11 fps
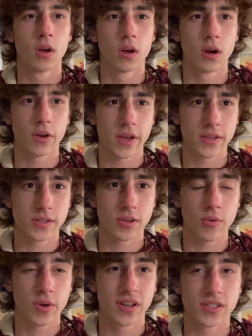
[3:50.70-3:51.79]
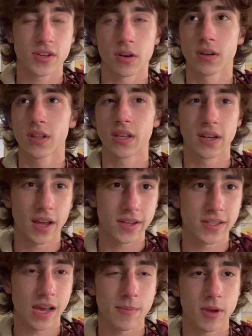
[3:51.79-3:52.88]
Okay, so it is currently
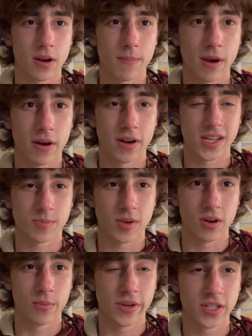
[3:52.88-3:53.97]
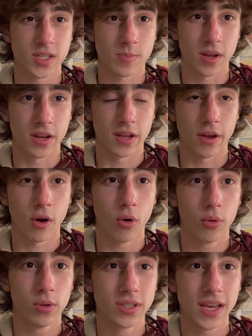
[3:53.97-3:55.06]
nighttime here at Paradise Pier. We just spent a
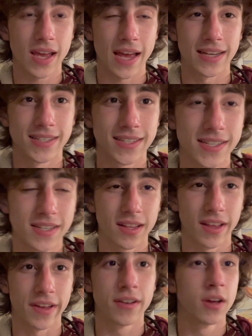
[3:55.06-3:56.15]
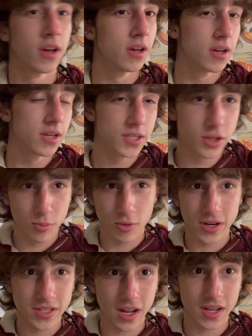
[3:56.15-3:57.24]
whole day at Disneyland. Super
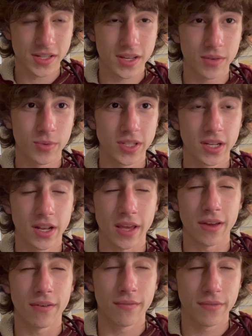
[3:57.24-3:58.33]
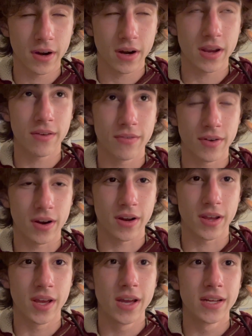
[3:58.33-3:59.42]
exhausted. We did a very,
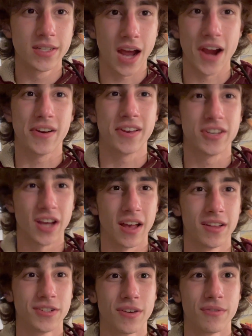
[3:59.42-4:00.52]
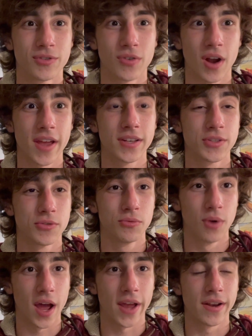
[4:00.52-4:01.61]
very tiring challenge of trying to
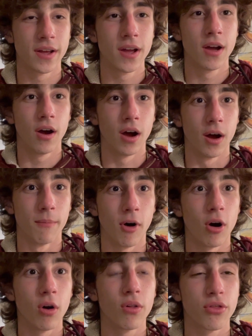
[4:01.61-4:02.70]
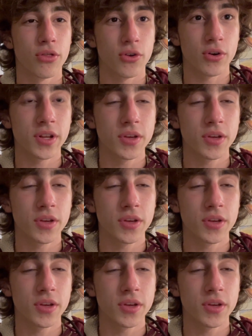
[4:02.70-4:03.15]
ride um, all 30